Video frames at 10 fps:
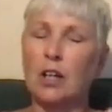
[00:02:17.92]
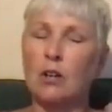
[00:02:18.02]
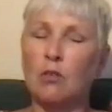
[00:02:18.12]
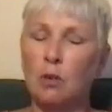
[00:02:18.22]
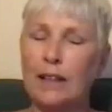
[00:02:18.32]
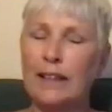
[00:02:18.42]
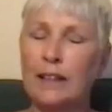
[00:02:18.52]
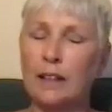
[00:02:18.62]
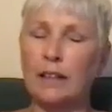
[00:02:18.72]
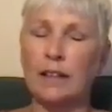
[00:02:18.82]

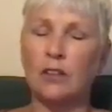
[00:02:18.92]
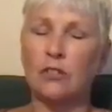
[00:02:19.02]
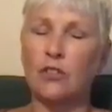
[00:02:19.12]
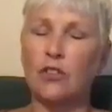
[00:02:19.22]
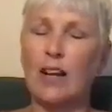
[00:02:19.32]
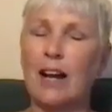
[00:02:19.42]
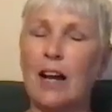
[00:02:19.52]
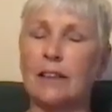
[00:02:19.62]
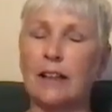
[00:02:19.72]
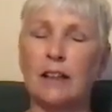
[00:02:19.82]
rain and
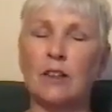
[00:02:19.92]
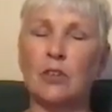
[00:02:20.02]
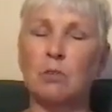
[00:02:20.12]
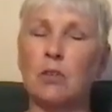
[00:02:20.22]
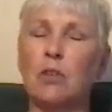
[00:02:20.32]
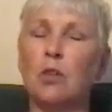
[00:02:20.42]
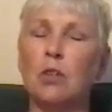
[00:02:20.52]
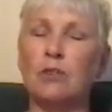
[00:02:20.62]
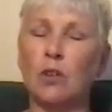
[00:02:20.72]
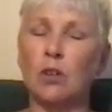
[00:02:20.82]
shine its
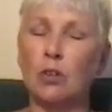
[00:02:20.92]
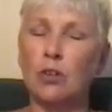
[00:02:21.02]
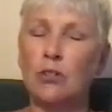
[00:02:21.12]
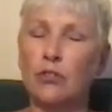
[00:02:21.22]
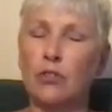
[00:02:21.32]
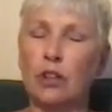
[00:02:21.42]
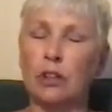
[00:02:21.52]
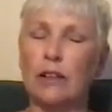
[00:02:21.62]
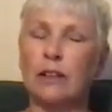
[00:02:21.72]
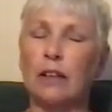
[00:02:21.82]
beautiful
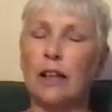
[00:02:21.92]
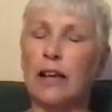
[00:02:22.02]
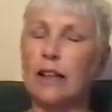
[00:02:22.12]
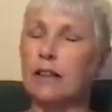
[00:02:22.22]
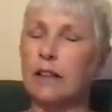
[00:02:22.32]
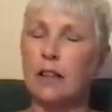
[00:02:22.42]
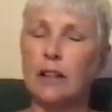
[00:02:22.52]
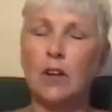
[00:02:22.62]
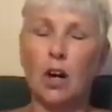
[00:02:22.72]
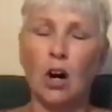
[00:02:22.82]
crystalline light
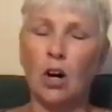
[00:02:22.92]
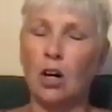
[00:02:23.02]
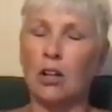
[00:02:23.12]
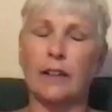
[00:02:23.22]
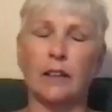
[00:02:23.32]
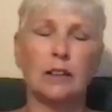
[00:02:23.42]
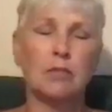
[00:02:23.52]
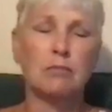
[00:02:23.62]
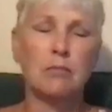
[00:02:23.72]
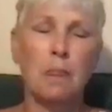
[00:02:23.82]
on.
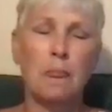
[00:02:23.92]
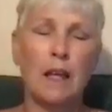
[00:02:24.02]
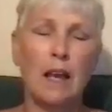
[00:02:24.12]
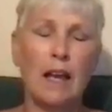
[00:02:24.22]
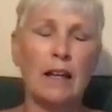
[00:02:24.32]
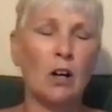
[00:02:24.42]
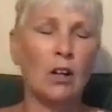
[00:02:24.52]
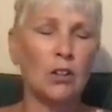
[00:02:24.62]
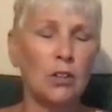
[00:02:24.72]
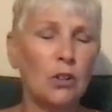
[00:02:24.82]
And
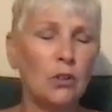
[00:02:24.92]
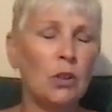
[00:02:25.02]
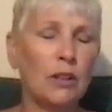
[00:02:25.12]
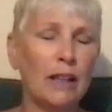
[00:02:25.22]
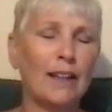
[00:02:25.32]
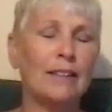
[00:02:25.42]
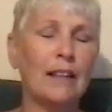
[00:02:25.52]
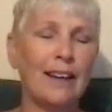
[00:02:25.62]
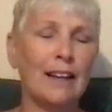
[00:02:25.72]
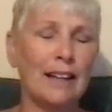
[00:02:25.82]
you can
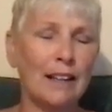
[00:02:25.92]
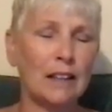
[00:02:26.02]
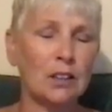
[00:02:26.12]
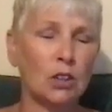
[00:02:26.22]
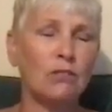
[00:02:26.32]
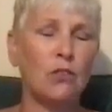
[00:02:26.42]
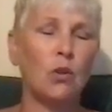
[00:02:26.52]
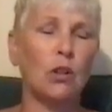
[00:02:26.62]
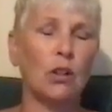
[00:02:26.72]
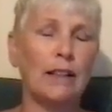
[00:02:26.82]
ask
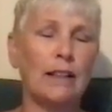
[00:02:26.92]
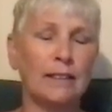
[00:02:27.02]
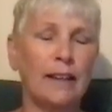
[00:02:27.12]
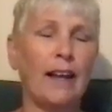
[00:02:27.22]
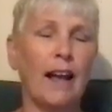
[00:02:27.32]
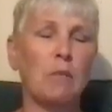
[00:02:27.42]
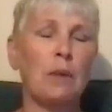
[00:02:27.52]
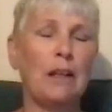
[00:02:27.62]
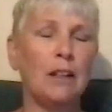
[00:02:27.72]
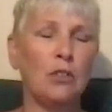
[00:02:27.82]
for and tap
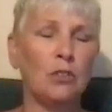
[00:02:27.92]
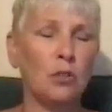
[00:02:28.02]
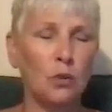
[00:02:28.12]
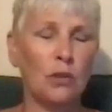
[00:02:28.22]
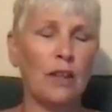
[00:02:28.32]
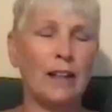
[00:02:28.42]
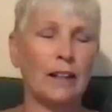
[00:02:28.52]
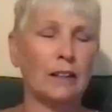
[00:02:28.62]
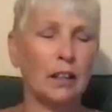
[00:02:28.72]
into that